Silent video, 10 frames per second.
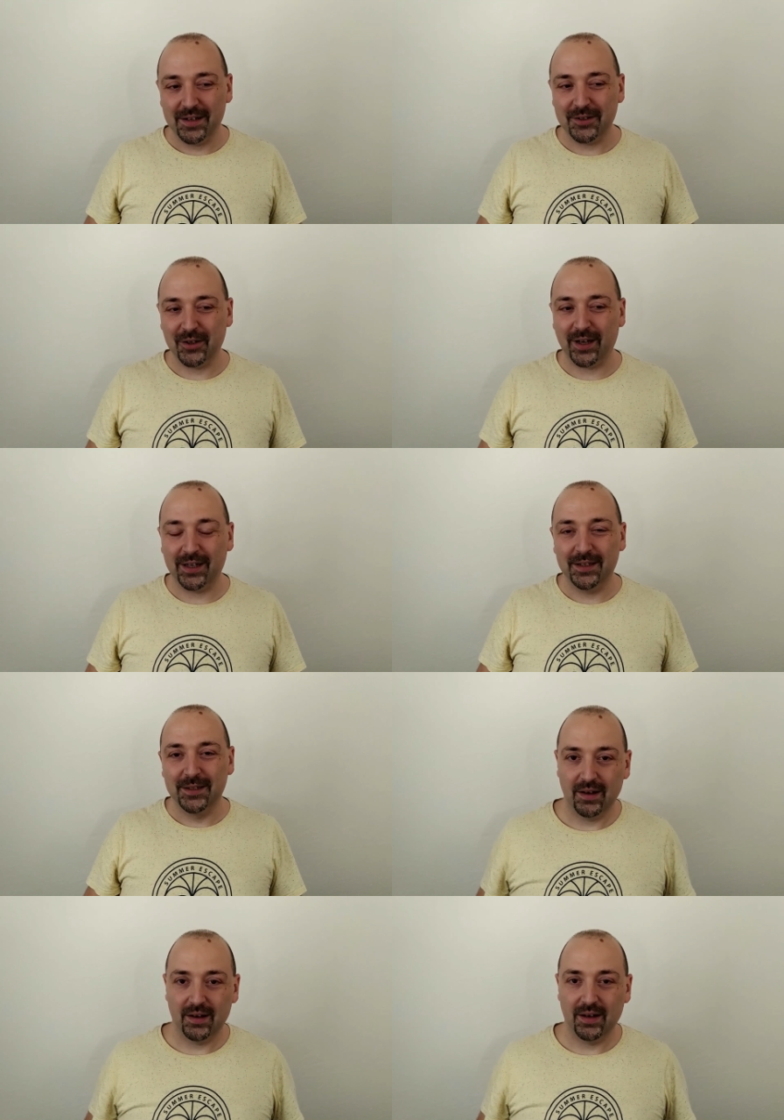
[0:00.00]
Okay,
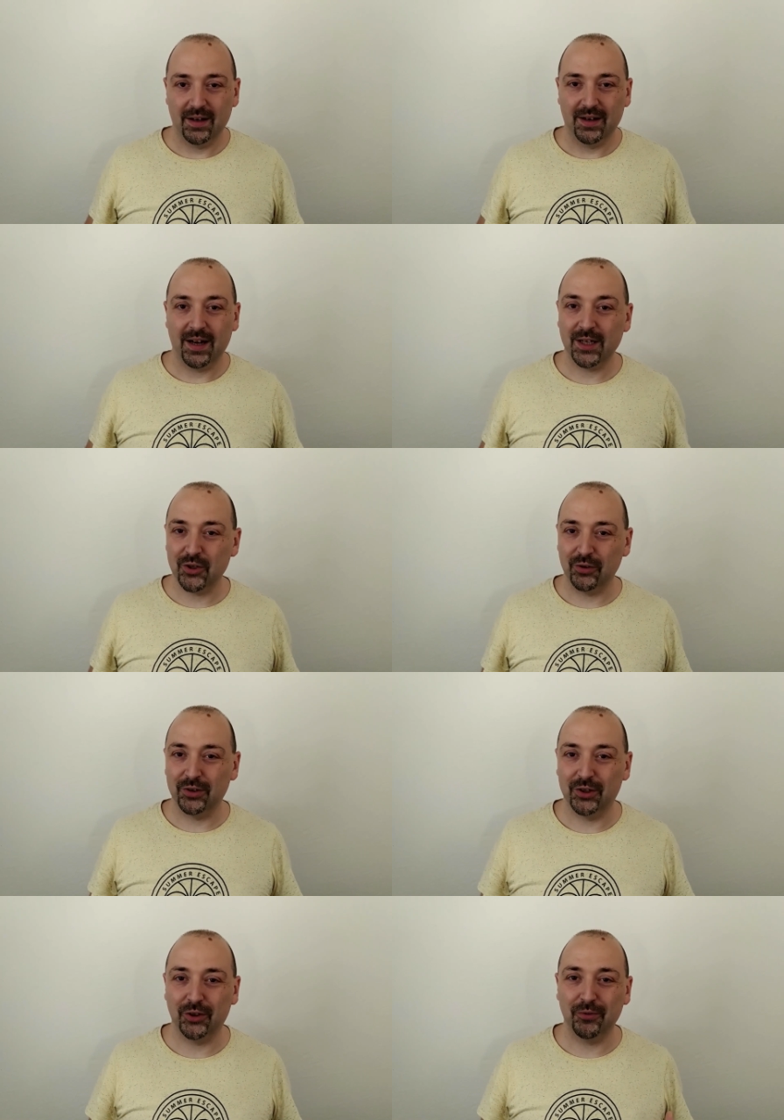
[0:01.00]
actually the
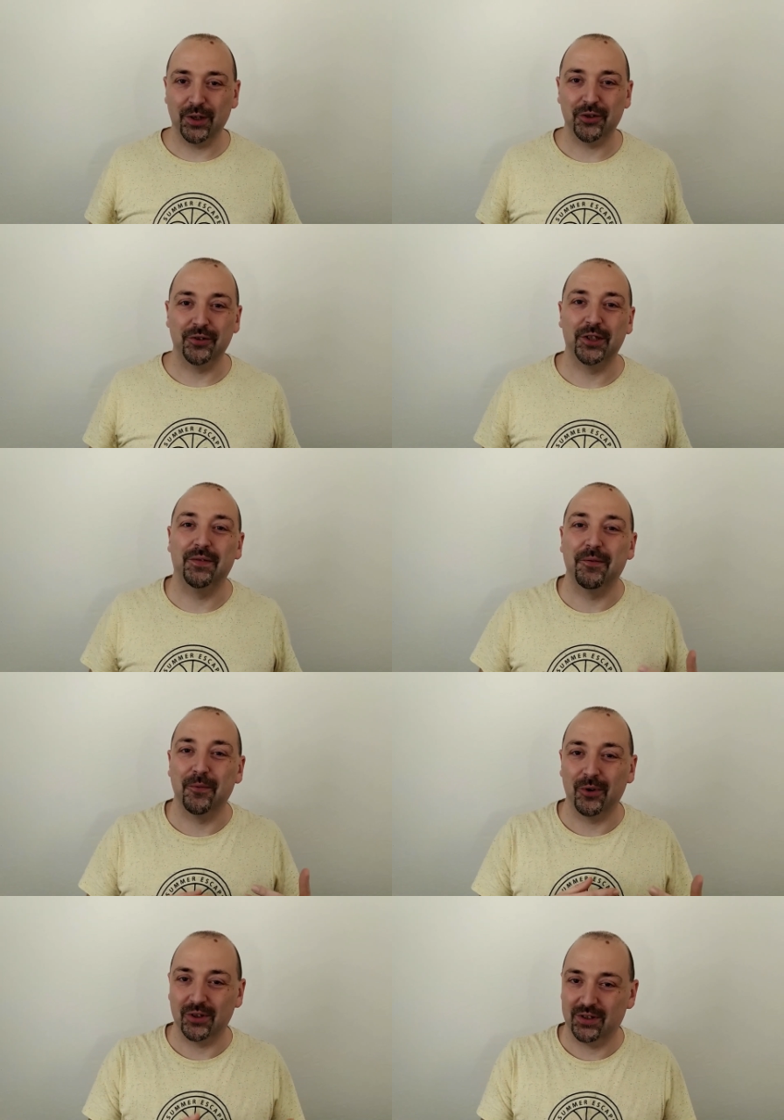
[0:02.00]
situation is even
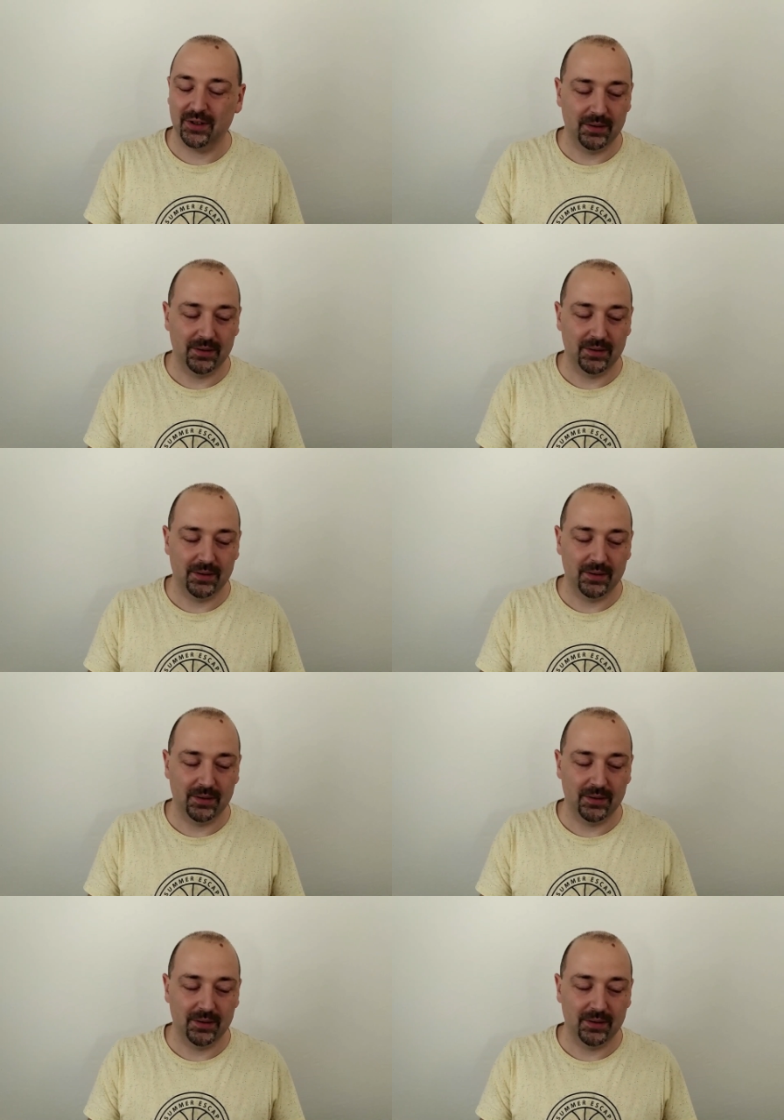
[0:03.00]
worse.